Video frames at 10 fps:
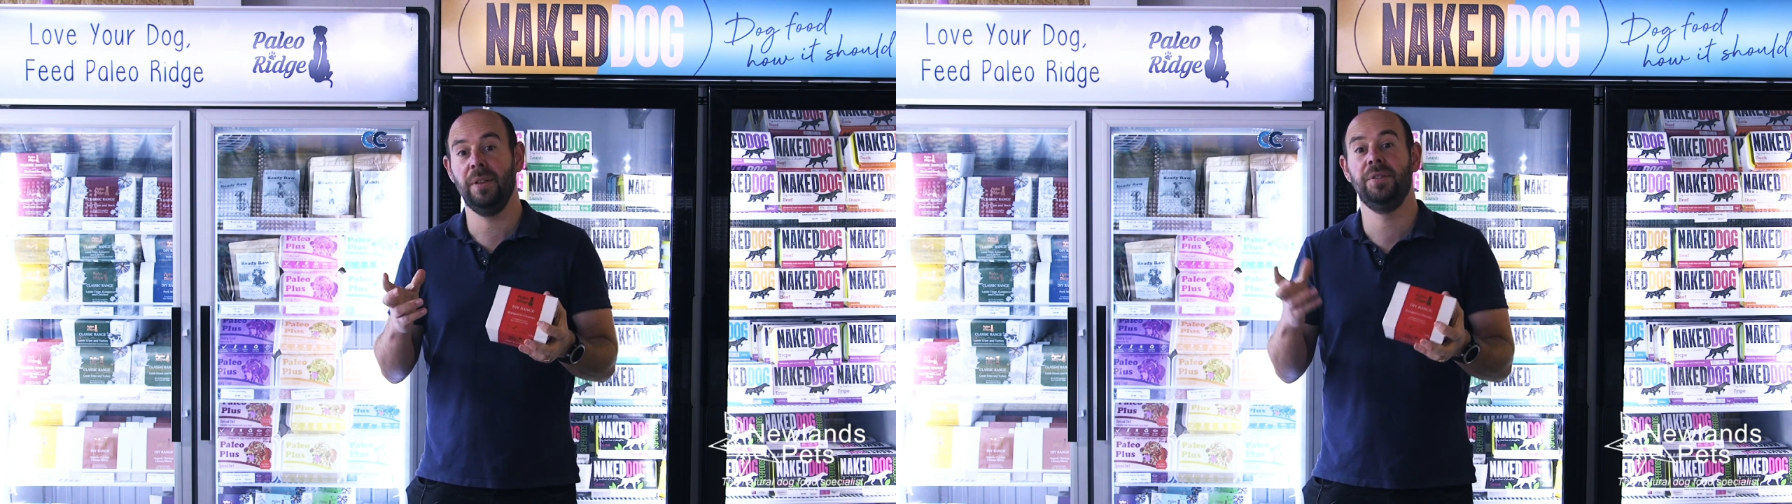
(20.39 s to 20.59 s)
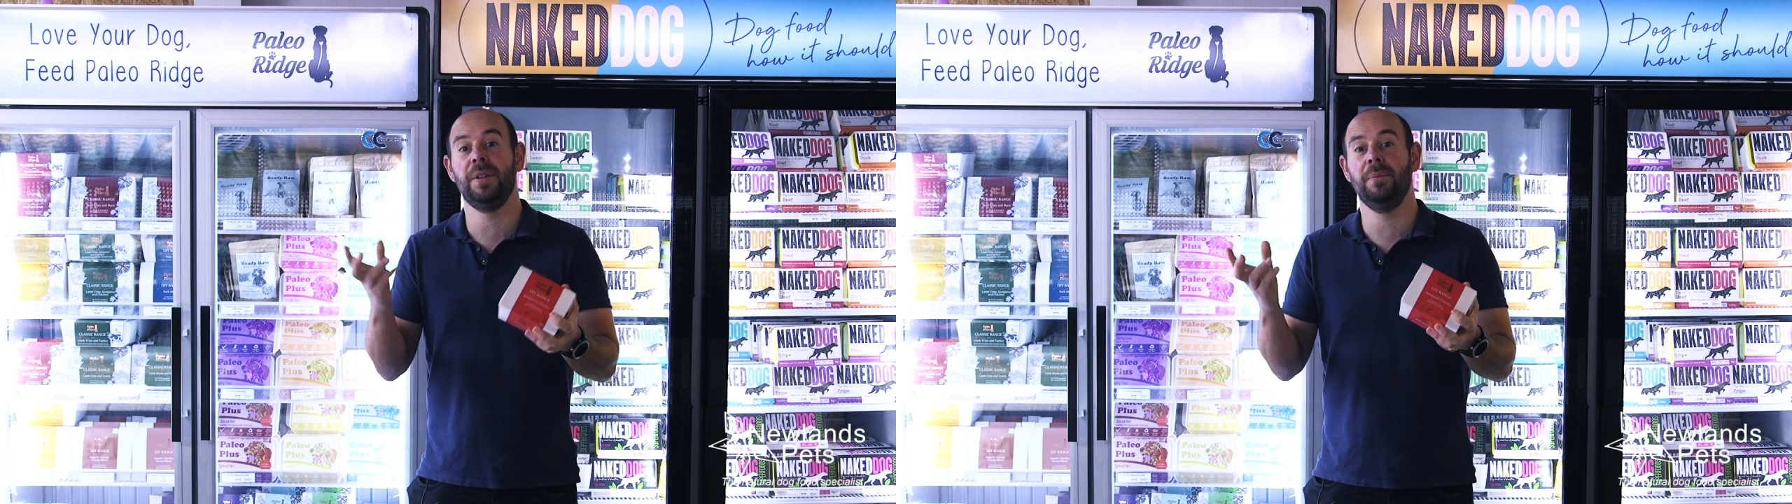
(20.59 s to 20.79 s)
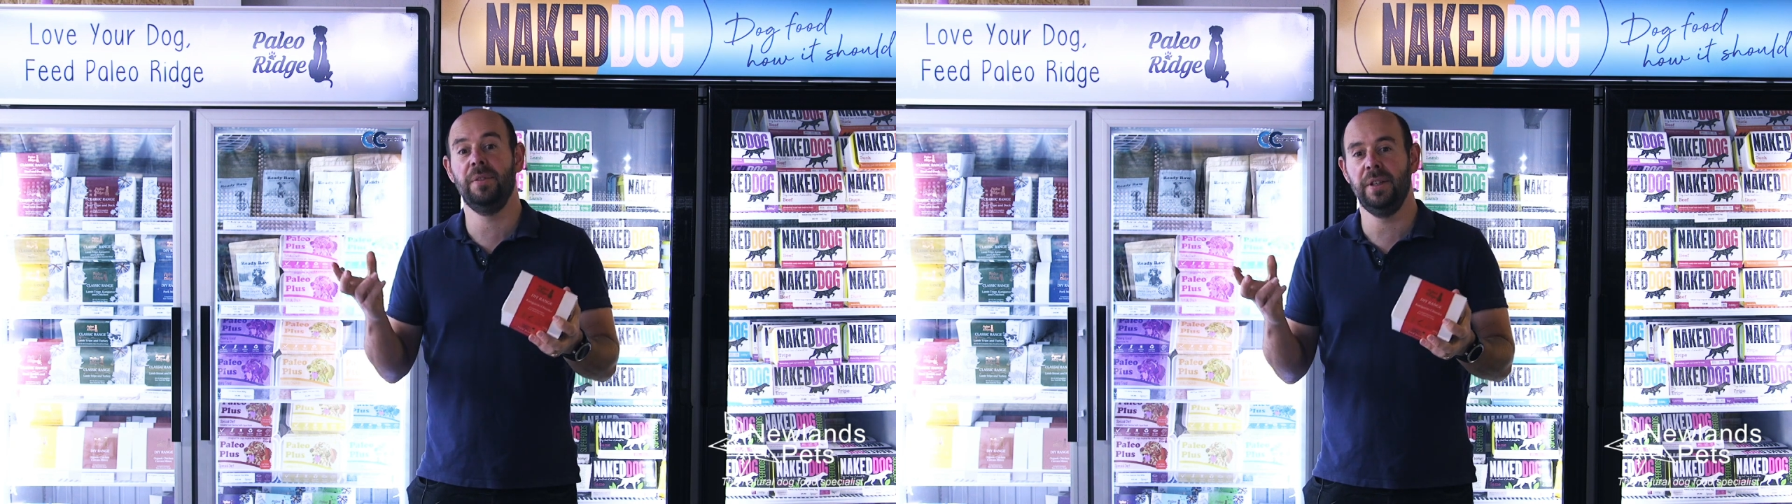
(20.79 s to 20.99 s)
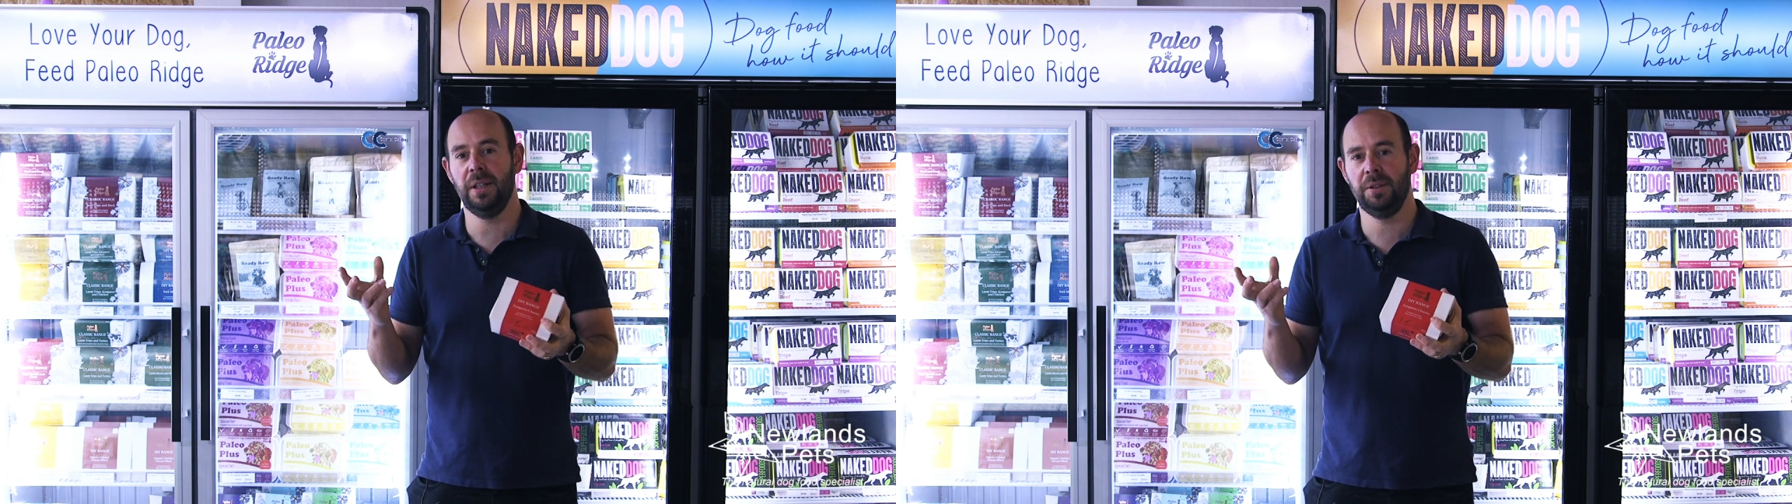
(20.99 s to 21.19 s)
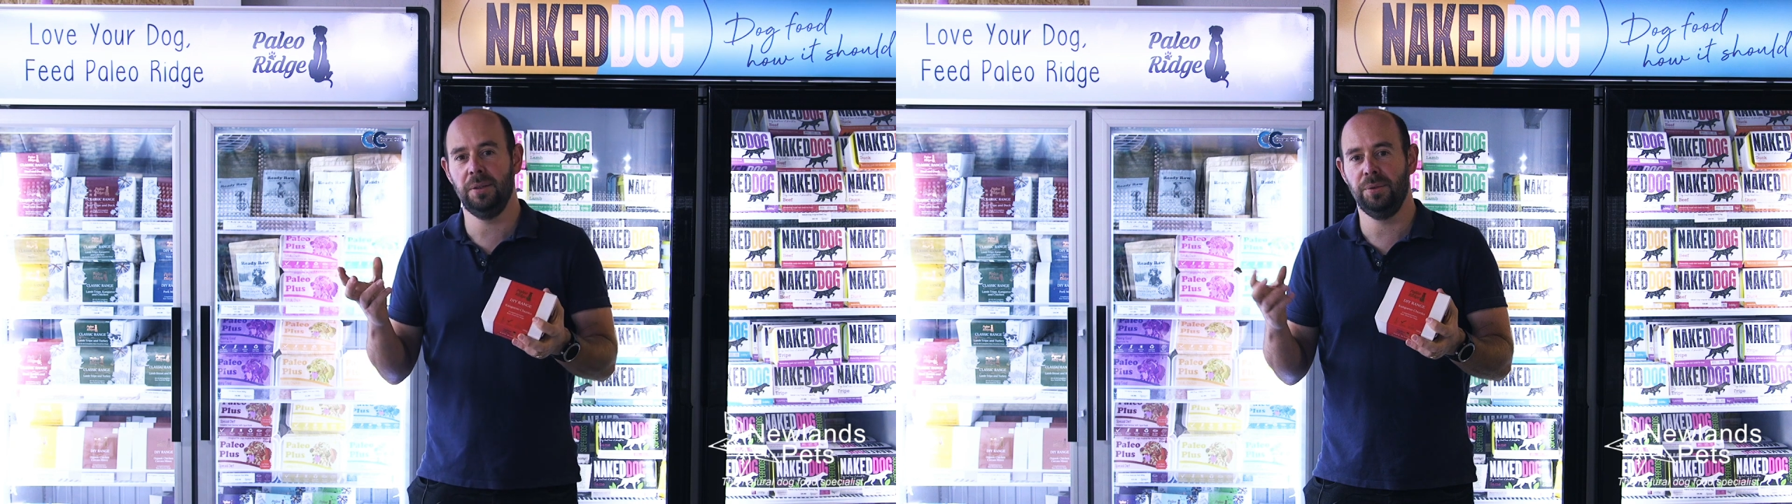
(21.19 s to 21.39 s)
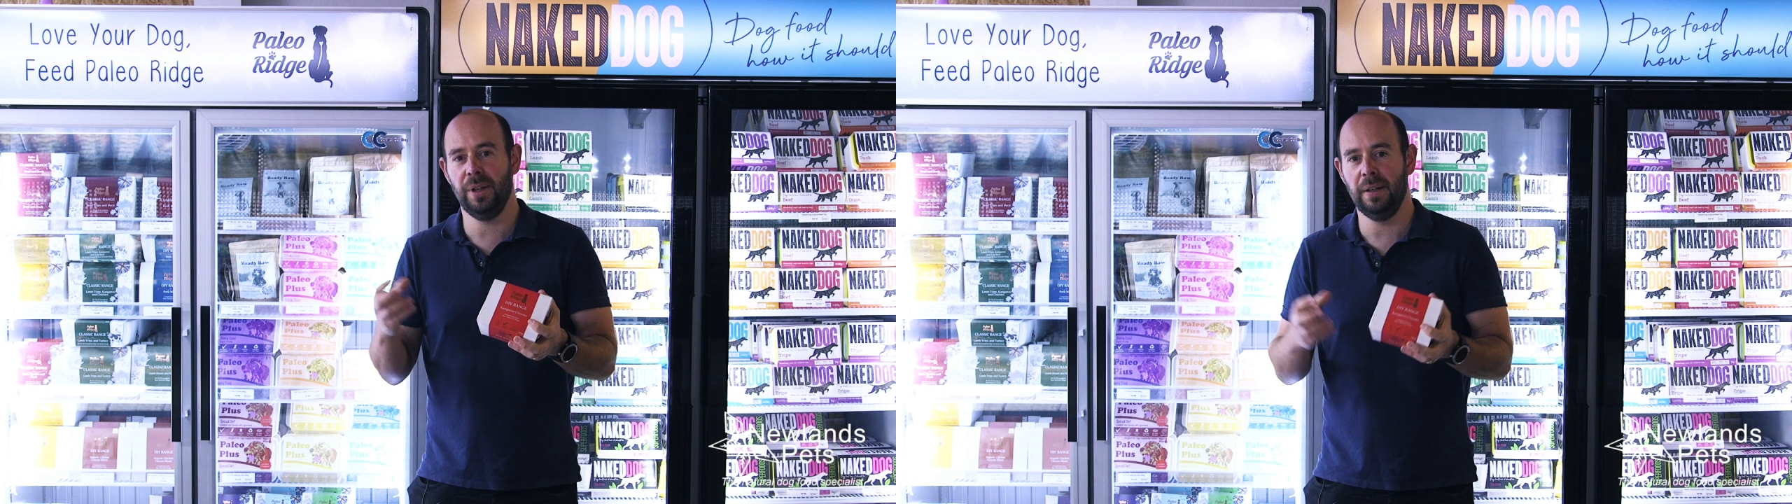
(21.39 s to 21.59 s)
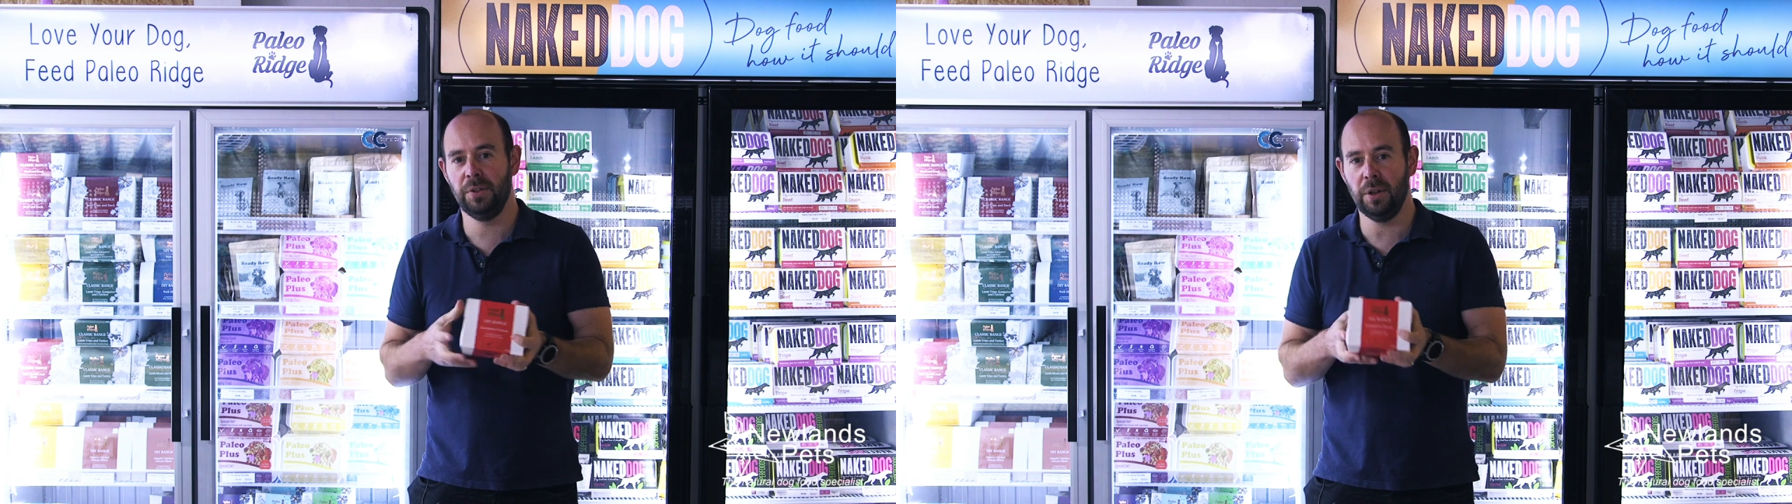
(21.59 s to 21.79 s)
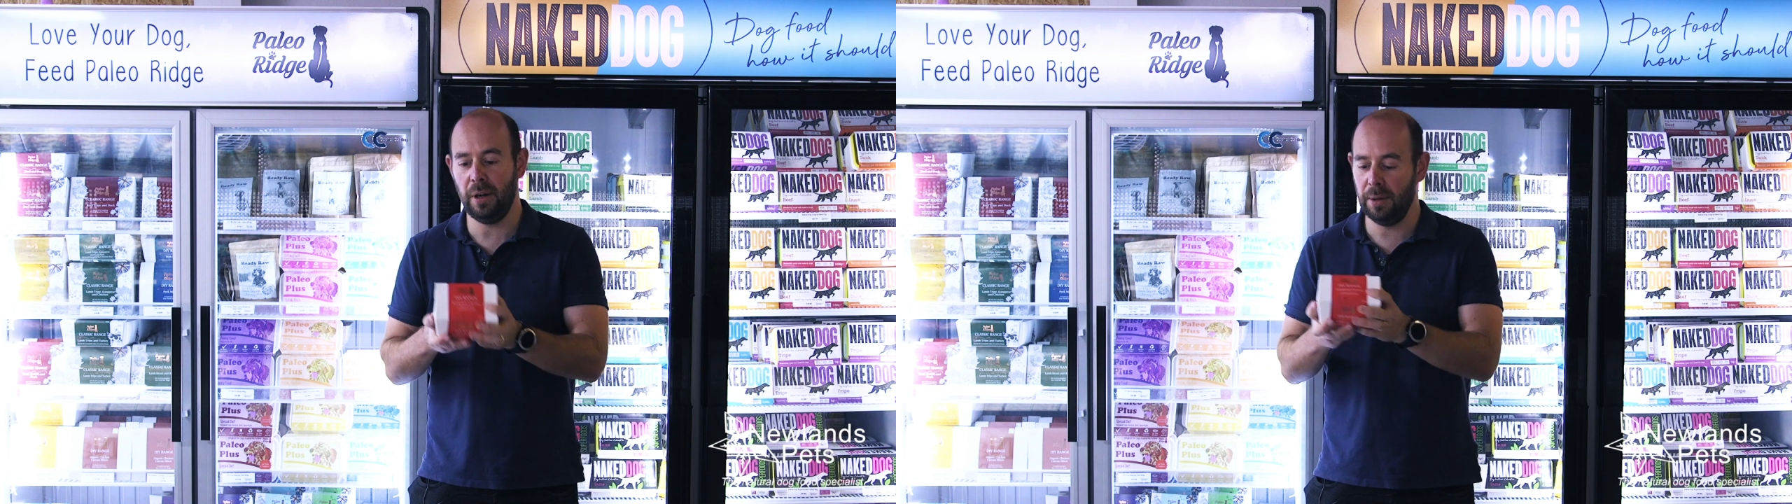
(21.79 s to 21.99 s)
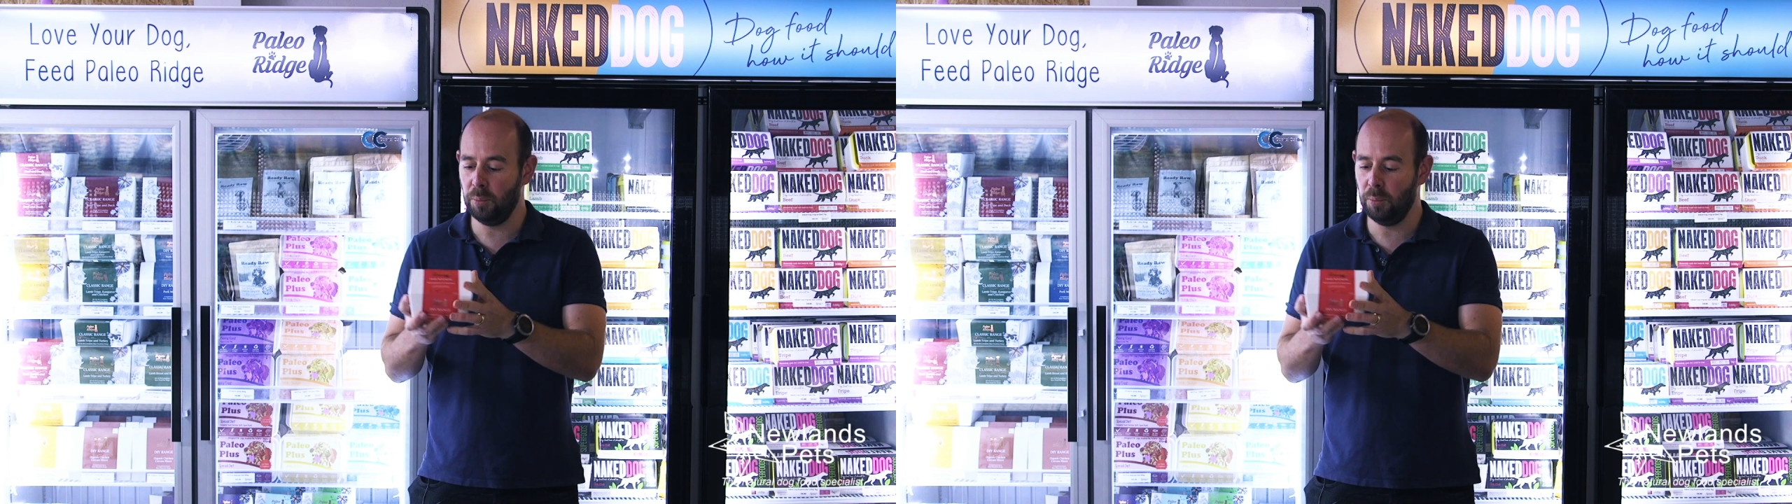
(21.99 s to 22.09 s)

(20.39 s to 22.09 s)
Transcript: some of the issues they've got